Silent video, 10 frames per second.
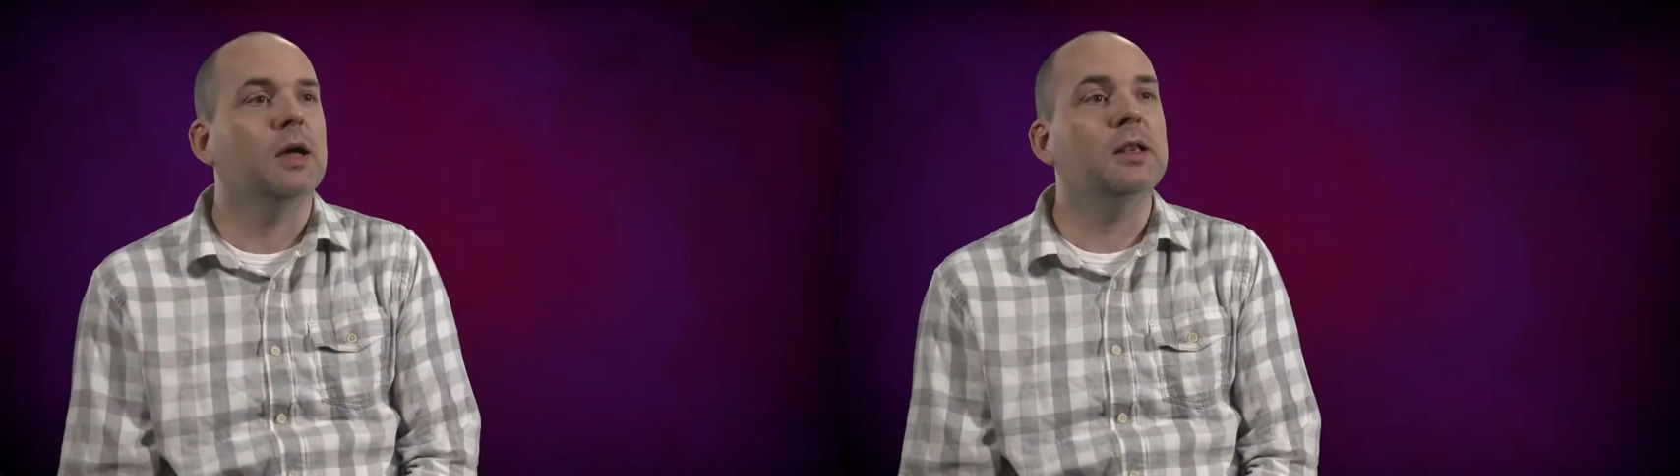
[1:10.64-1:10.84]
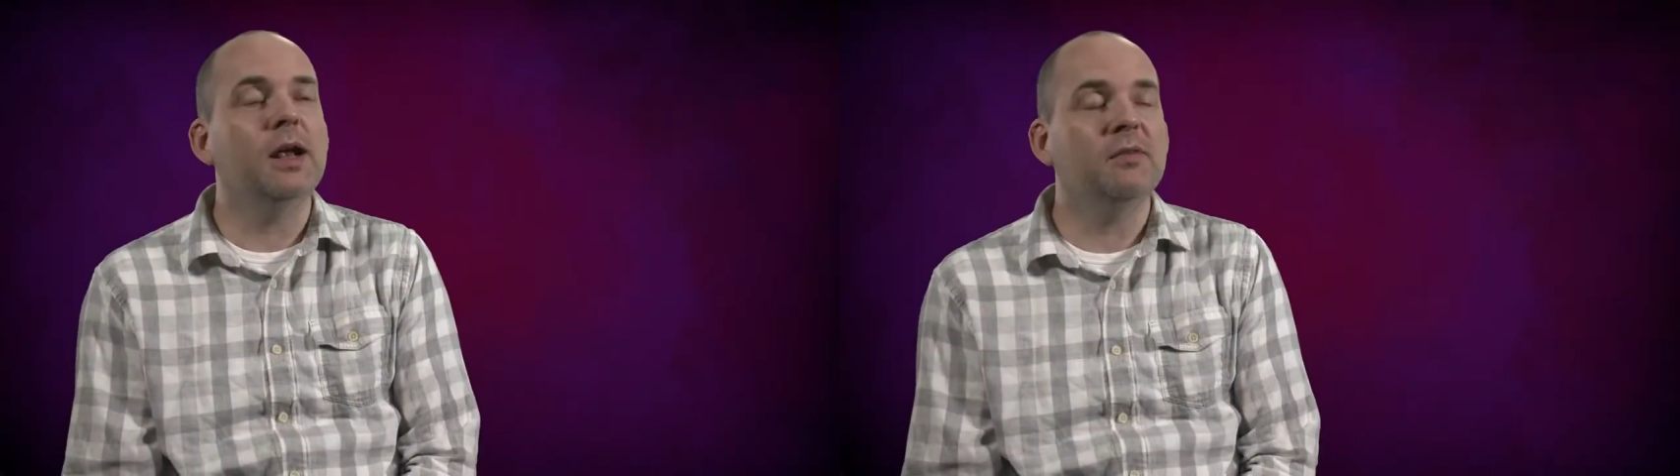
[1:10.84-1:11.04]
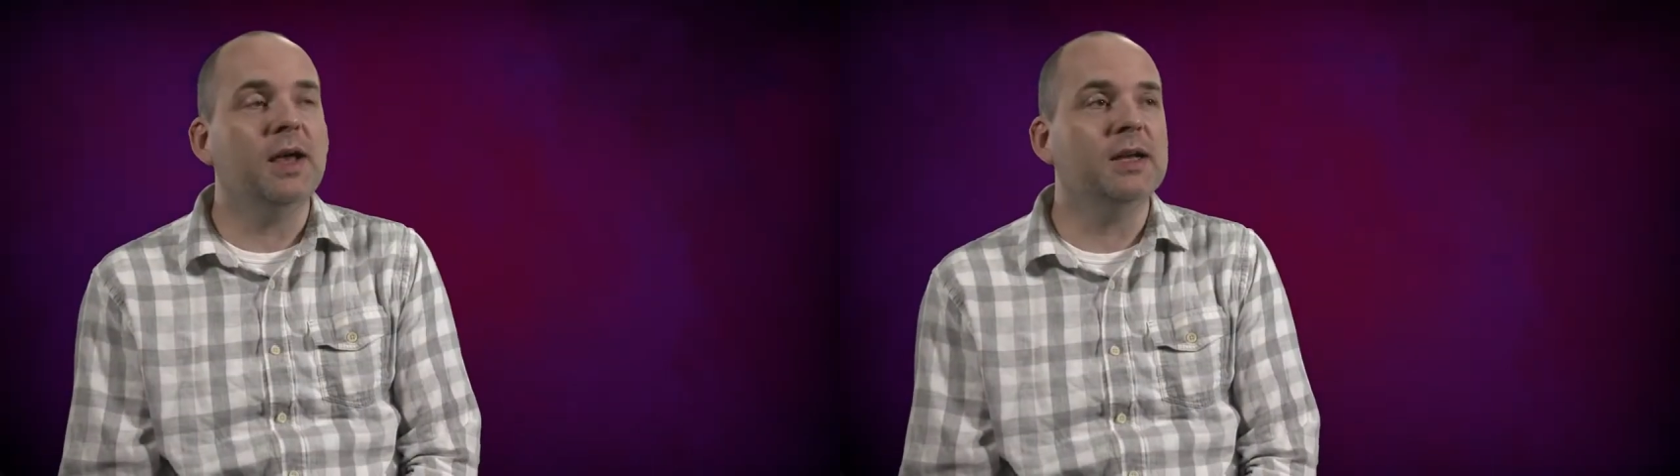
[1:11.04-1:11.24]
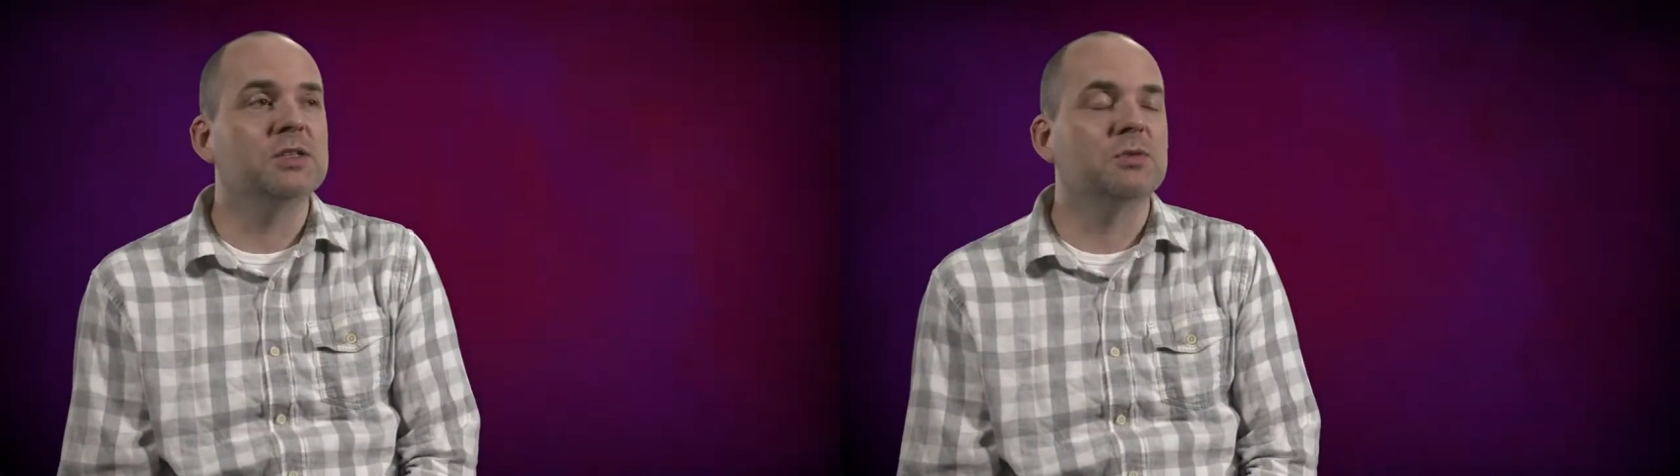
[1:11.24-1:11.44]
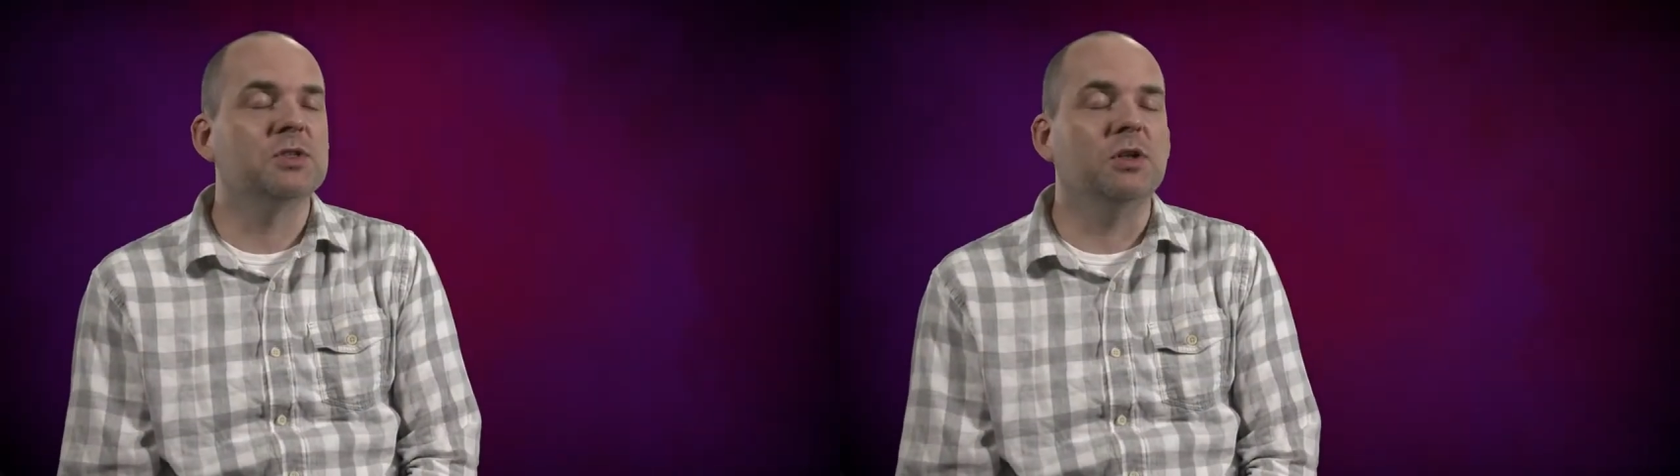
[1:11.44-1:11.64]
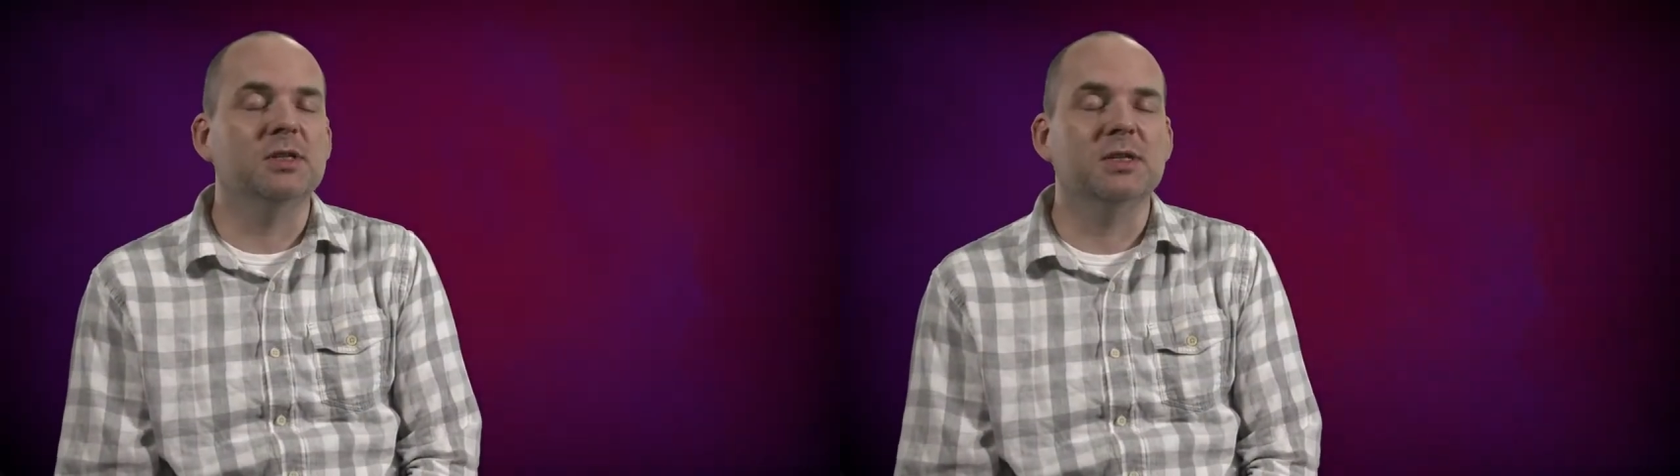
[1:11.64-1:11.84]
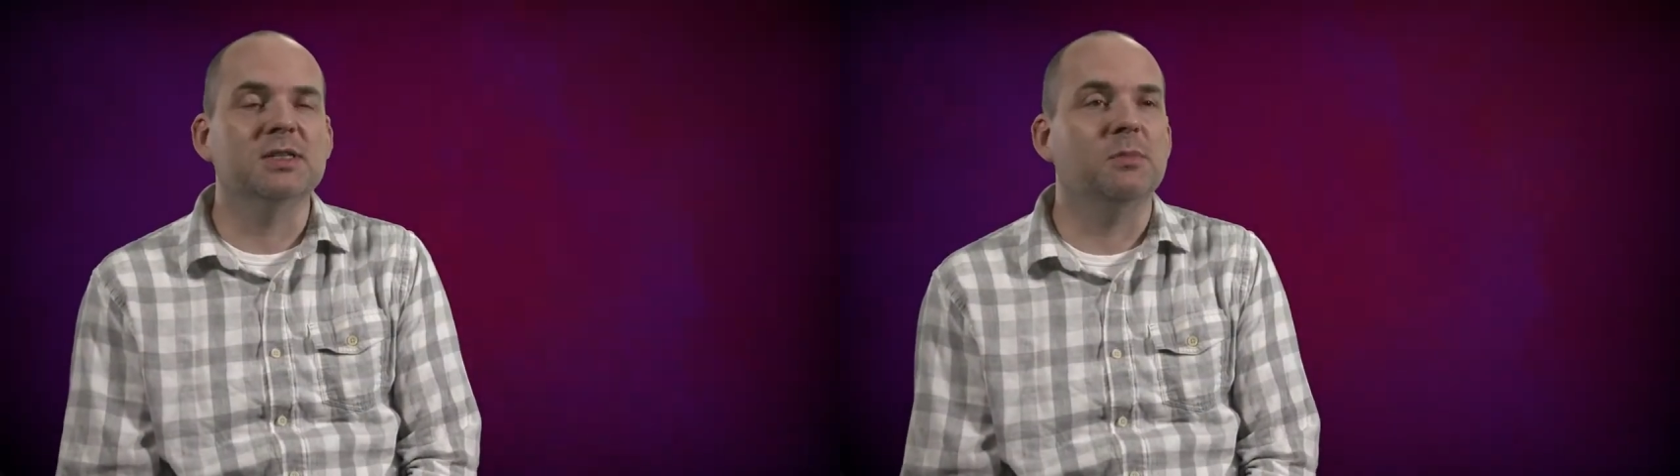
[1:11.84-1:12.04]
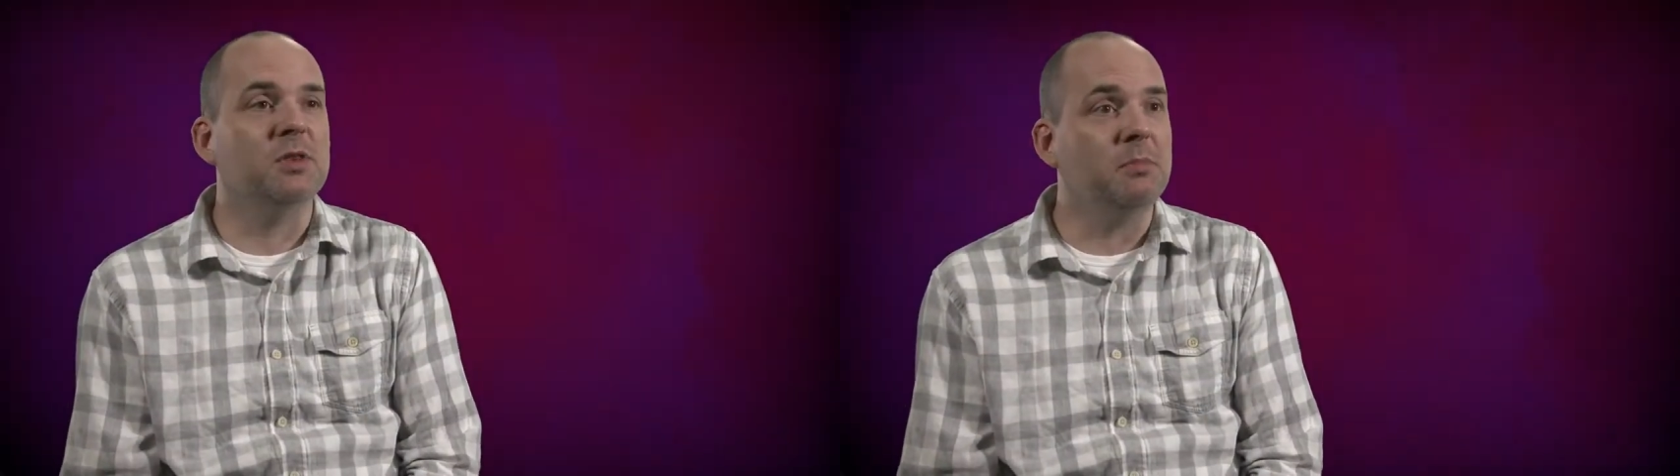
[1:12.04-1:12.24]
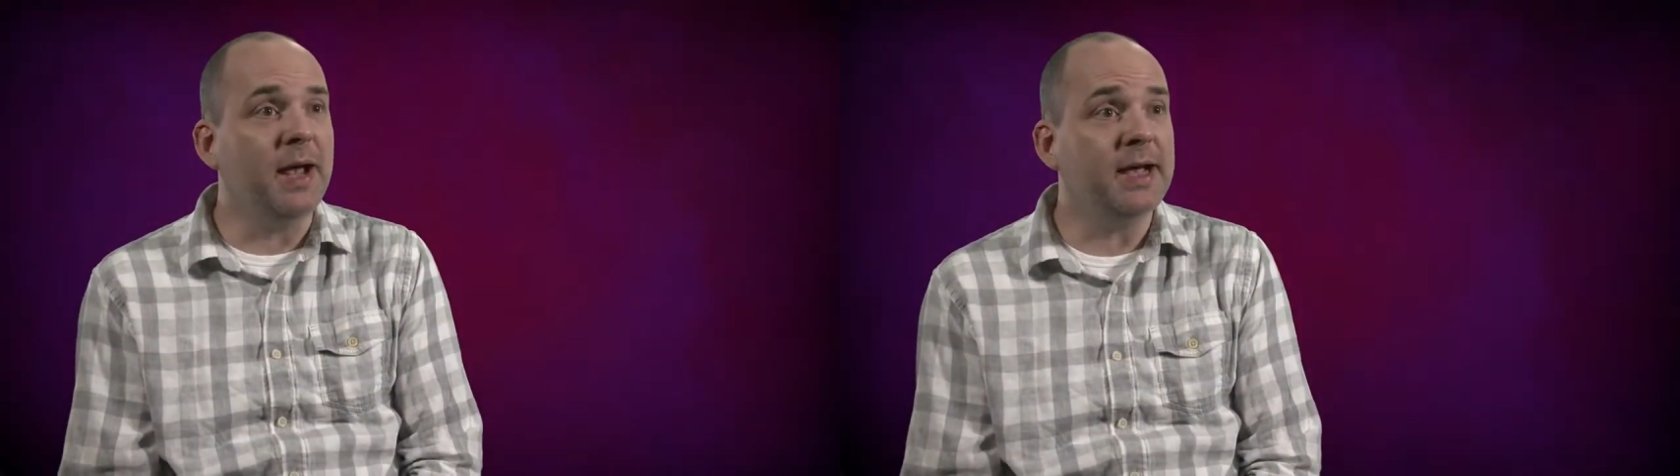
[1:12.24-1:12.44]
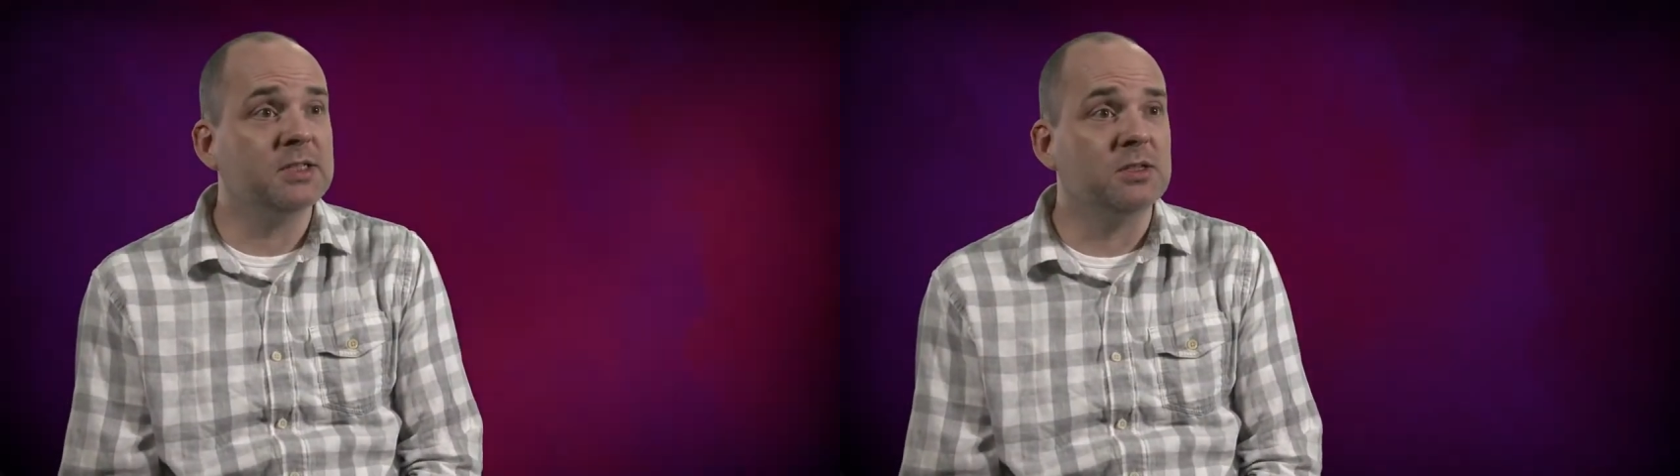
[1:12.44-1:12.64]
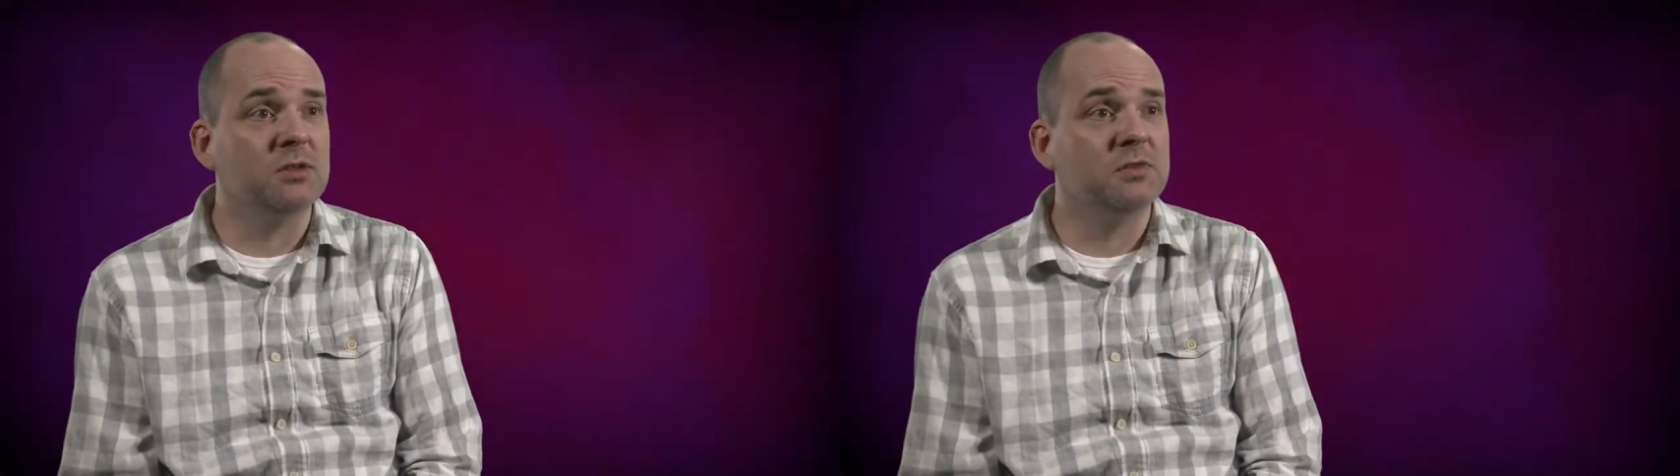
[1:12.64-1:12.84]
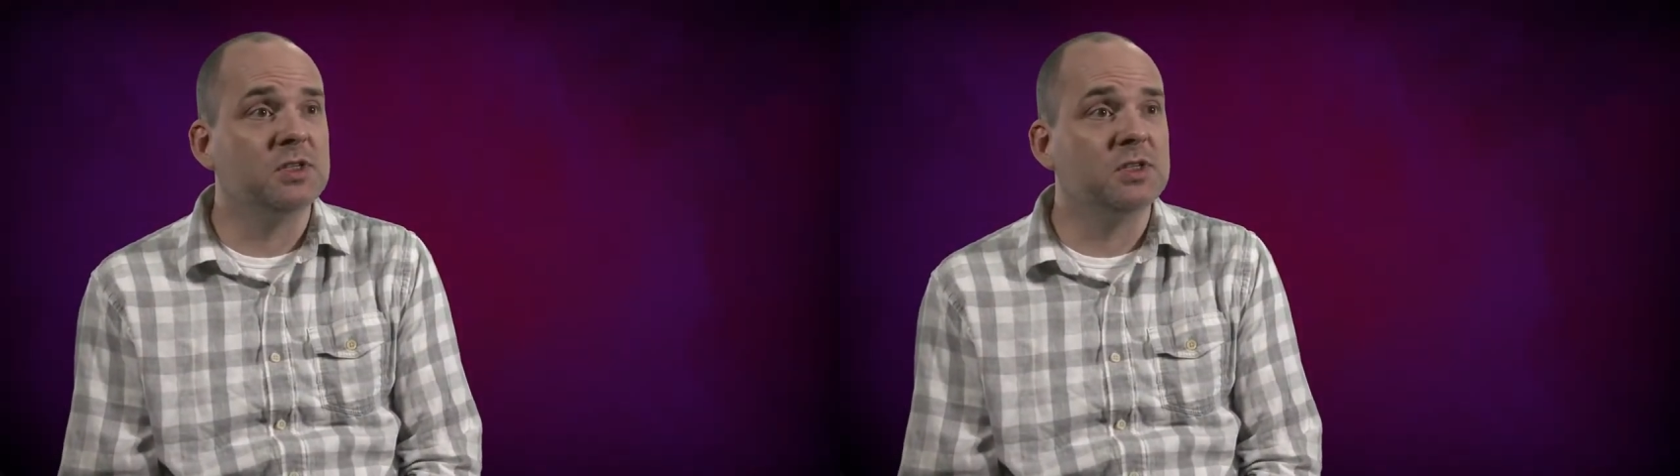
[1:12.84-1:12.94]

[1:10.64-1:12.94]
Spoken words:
A lot of that has resulted in some of the packs that you've